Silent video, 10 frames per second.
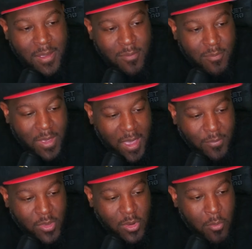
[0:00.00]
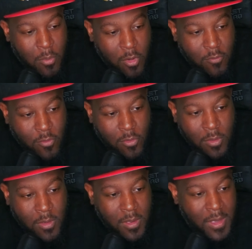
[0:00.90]
Captain Marvel
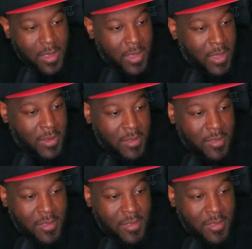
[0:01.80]
and